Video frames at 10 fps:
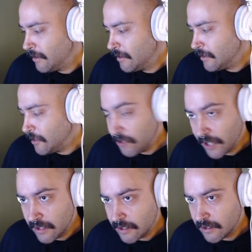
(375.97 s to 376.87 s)
use
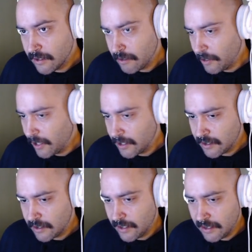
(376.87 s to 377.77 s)
case, to be
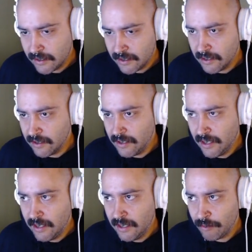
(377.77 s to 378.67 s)
honest, and it's still
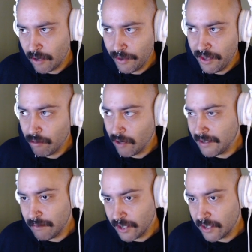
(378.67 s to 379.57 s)
probably the bread and
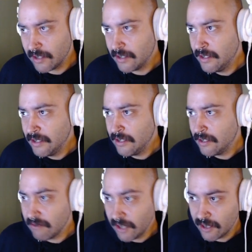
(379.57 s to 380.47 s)
butter
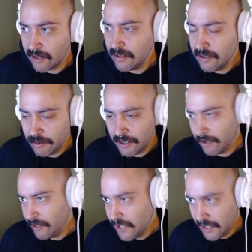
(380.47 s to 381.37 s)
of LiDAR, but
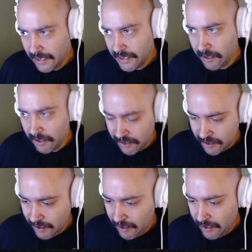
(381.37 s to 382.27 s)
increasingly there's
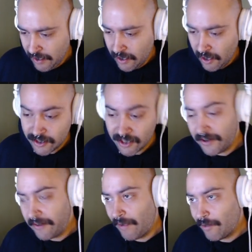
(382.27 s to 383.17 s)

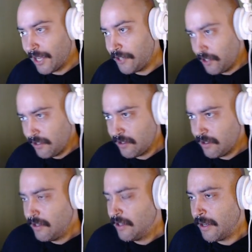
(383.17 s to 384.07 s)
alternative applications.
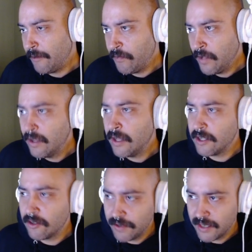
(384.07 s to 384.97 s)

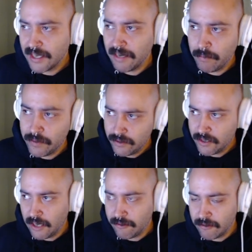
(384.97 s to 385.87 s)
Another one that kind of builds
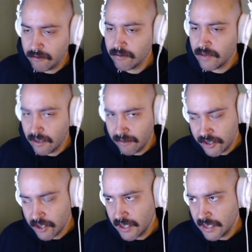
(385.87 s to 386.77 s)
off of
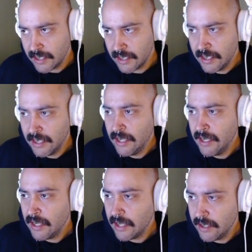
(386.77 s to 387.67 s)
elevation data
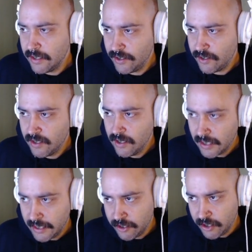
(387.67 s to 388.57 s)
is kind
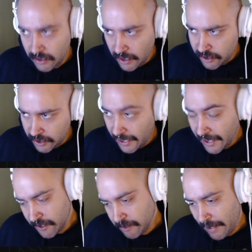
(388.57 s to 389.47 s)
of geologic
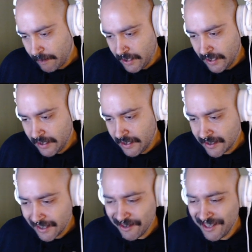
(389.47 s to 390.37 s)
hazard mapping. It's
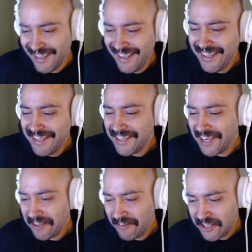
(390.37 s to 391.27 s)
kind of when the
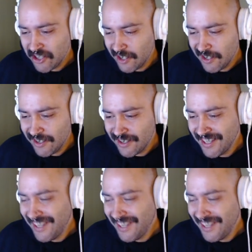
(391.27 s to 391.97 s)
elevation is